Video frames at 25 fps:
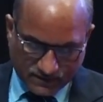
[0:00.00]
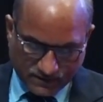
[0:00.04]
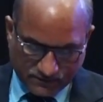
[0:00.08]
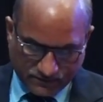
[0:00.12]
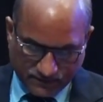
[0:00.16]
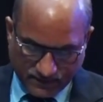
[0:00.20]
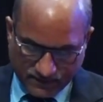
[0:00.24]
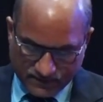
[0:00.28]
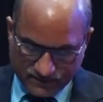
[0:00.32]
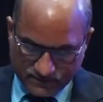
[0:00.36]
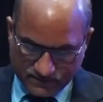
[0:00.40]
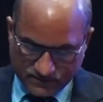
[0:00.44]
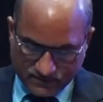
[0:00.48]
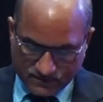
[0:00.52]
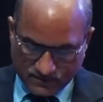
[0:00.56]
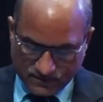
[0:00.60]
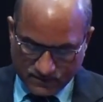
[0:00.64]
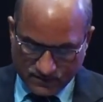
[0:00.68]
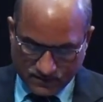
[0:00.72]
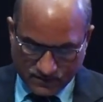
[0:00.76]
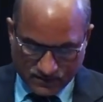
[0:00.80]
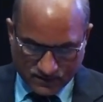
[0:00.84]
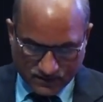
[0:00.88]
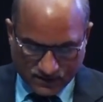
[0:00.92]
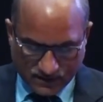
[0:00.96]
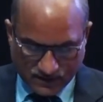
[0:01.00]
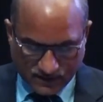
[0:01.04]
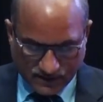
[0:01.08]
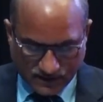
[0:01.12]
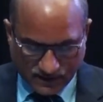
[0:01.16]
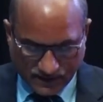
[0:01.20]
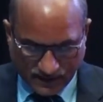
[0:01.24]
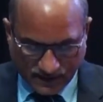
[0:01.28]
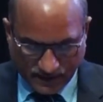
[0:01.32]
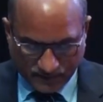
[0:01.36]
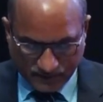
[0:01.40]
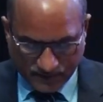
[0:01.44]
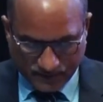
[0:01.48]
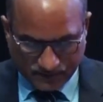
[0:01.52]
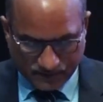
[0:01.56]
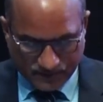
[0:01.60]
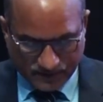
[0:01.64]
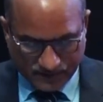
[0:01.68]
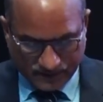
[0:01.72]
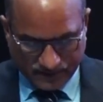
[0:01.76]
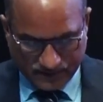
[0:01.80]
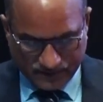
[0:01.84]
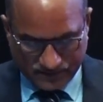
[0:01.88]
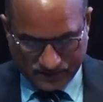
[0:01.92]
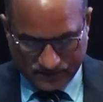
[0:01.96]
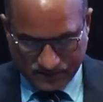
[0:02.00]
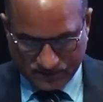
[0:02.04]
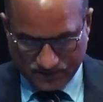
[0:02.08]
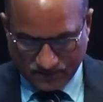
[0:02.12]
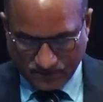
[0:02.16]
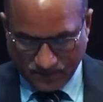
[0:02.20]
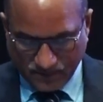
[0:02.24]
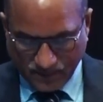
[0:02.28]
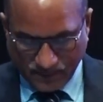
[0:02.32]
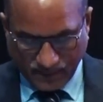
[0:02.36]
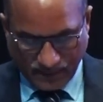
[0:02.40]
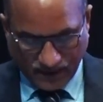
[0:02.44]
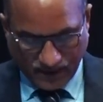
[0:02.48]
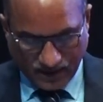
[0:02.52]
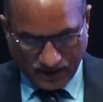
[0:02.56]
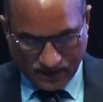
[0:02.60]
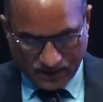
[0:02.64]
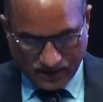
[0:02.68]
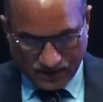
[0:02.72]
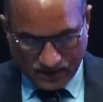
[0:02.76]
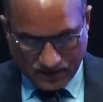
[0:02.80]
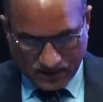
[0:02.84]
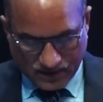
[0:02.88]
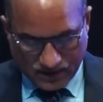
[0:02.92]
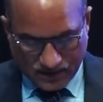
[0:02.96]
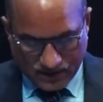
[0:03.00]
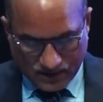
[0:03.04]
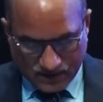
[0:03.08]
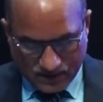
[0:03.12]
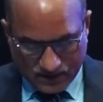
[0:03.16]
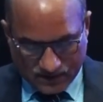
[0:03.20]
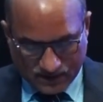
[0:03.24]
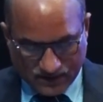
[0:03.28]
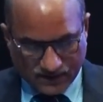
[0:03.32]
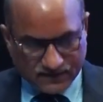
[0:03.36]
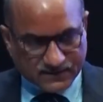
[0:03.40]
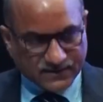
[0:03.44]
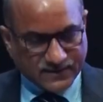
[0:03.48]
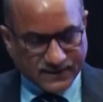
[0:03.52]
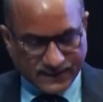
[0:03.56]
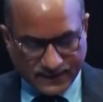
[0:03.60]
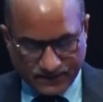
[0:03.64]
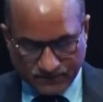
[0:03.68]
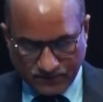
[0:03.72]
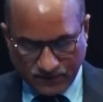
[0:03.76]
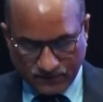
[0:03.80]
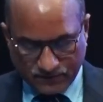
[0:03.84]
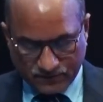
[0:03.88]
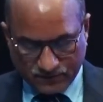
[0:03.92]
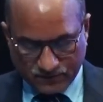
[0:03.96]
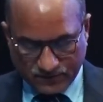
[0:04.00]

defense capabilities. The theme of